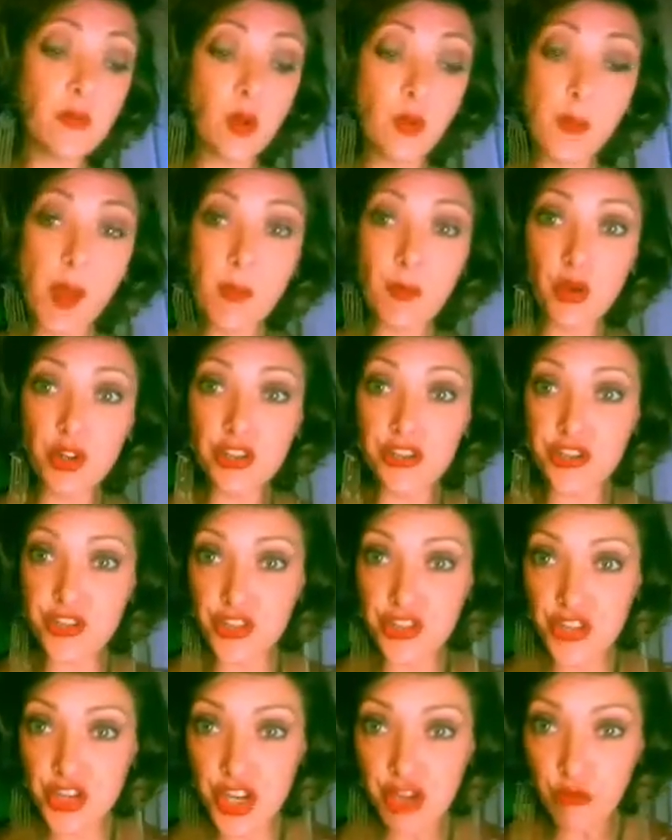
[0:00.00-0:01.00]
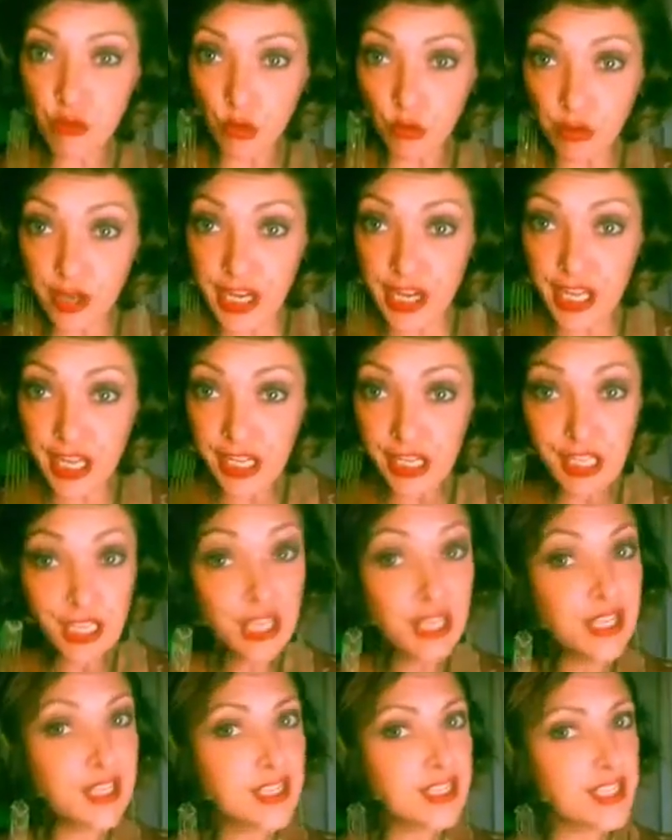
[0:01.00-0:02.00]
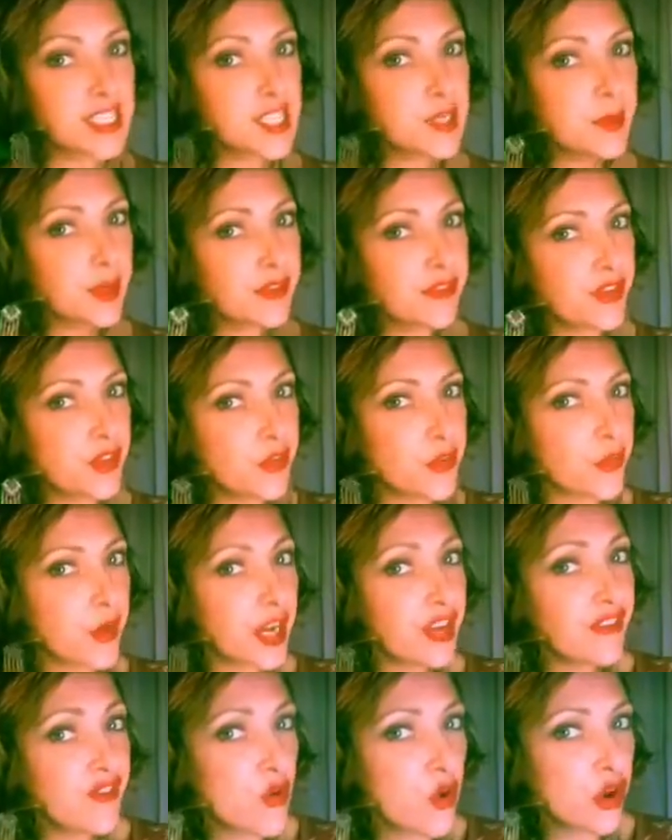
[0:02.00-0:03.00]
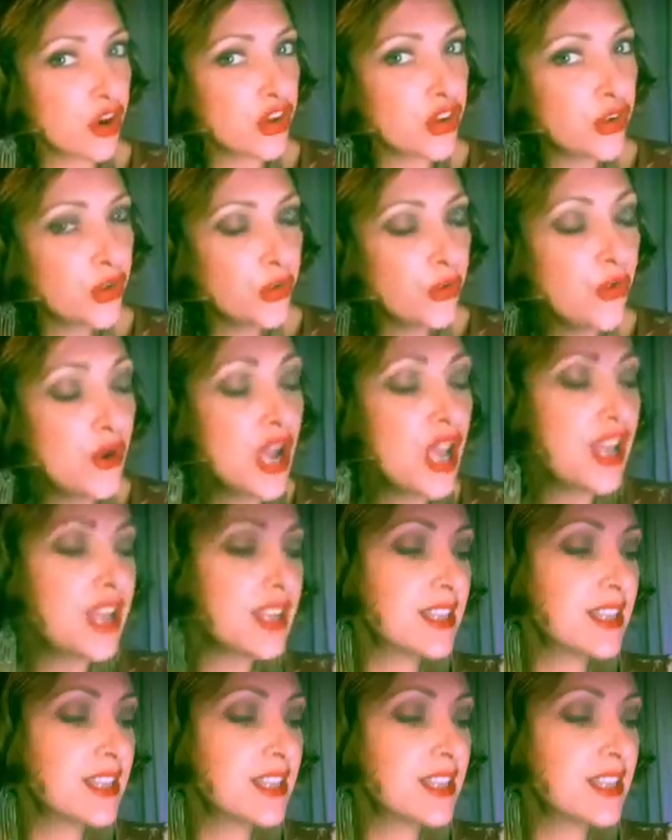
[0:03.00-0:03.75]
Remember, it's a general reading. See what feels right for you.